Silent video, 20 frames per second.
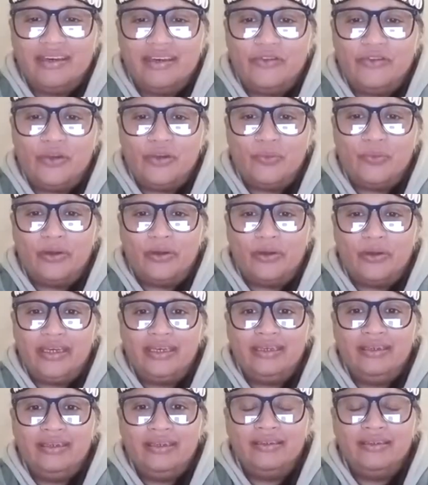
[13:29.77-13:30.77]

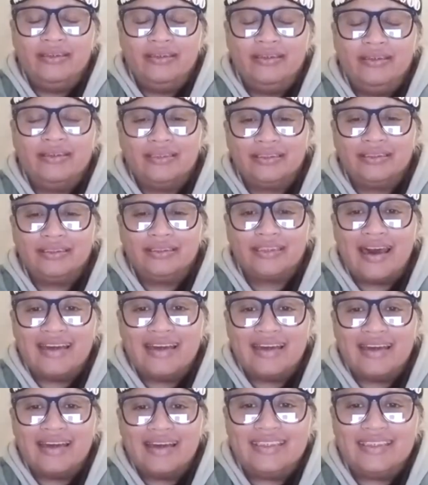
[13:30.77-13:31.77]
everybody.
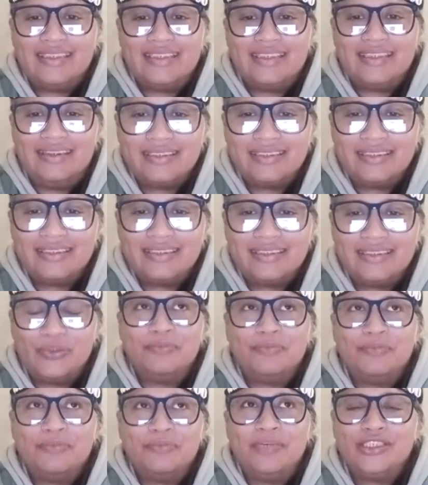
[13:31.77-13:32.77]
Kaises,
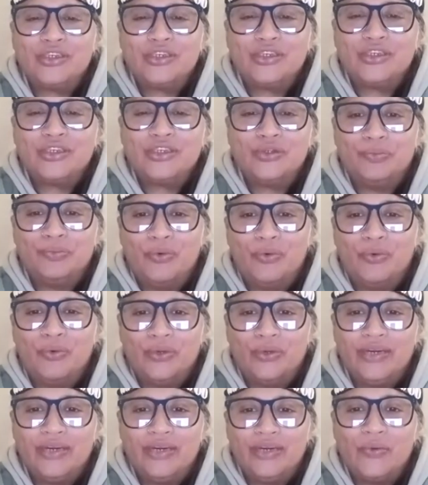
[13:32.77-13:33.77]
which means good
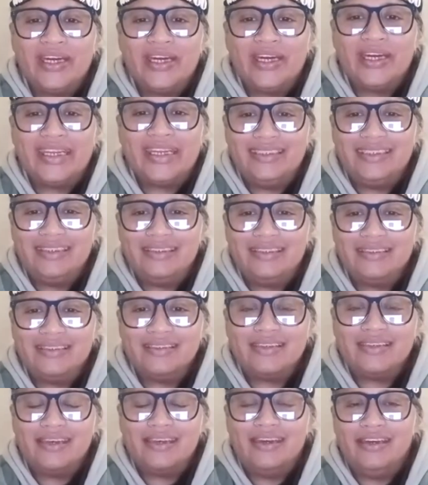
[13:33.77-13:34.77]
morning or
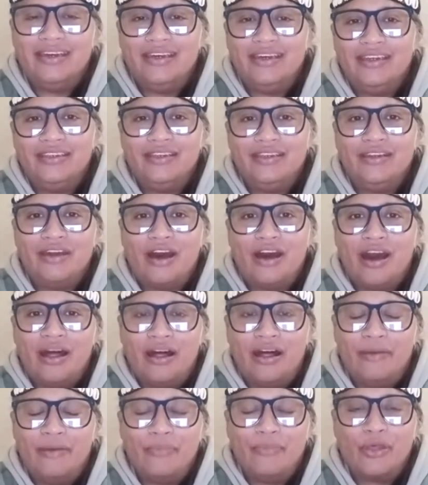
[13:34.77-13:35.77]
greetings in
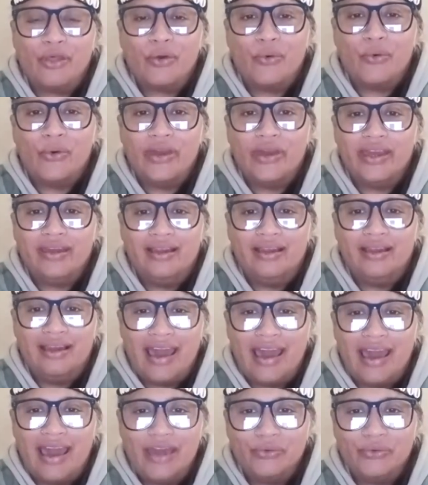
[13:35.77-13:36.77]
the Khoi
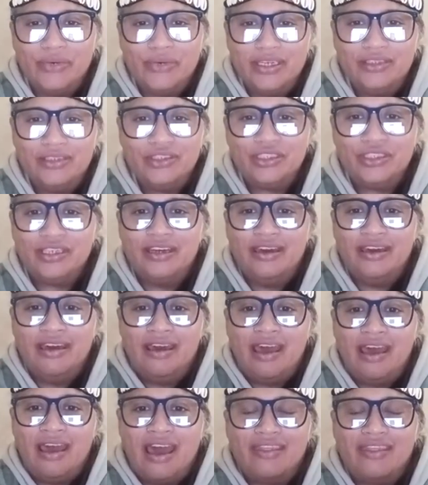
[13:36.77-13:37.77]
language.
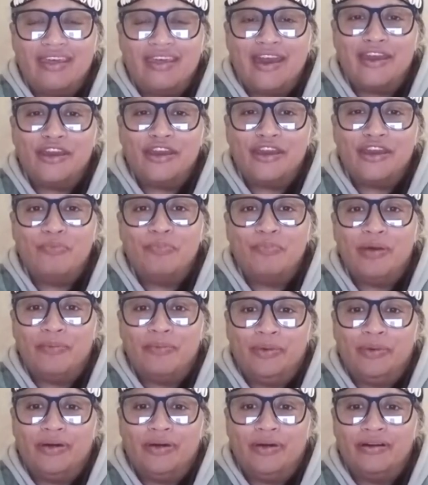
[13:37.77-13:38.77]
And thank you,
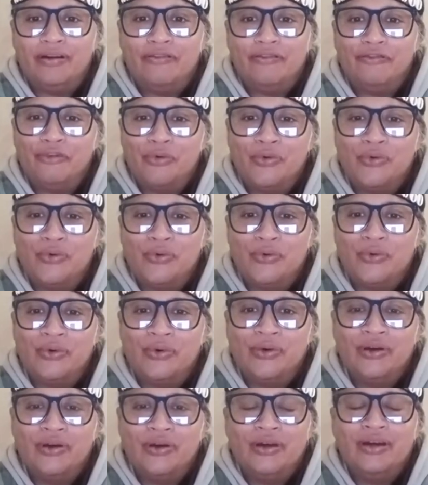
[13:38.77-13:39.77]
Pippa, for
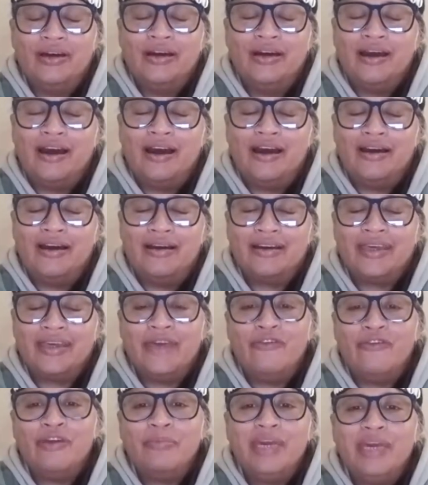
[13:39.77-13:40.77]

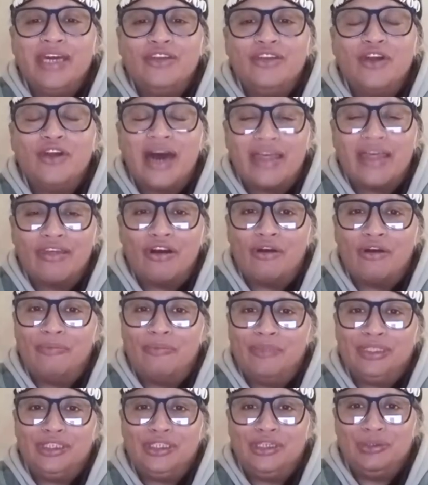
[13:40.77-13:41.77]
giving me another
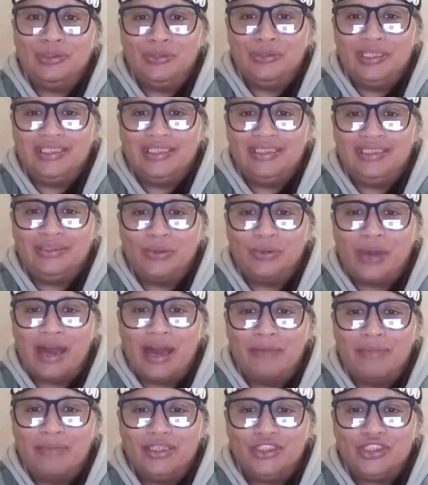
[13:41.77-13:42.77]
opportunity to
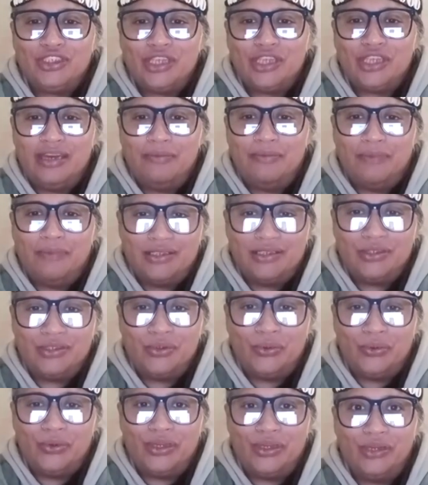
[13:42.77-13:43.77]
come and share my
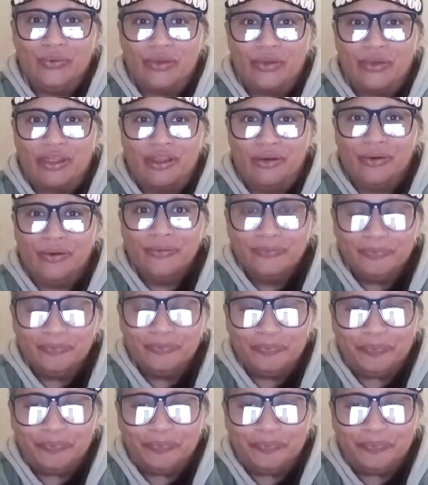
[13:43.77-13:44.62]
story with you.